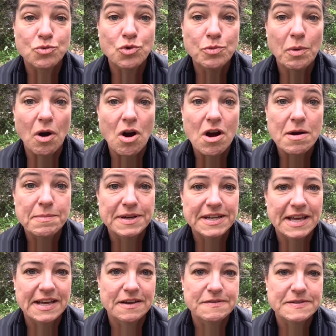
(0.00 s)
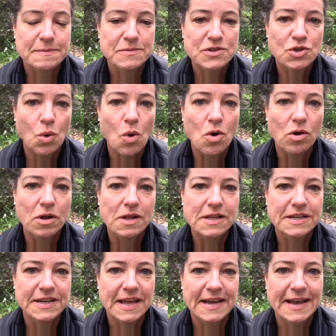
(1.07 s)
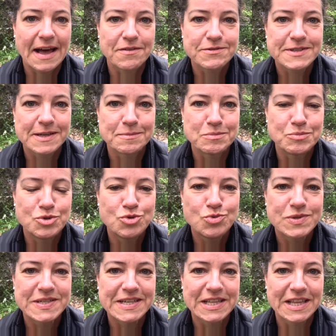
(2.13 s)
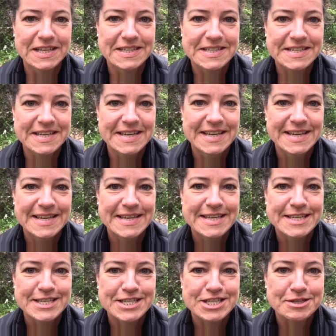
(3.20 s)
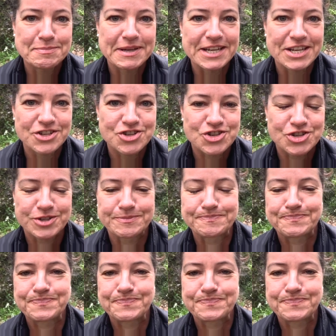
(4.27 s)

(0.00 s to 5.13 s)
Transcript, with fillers: rhubarb and I have some sorrel and I have some New Zealand spinach.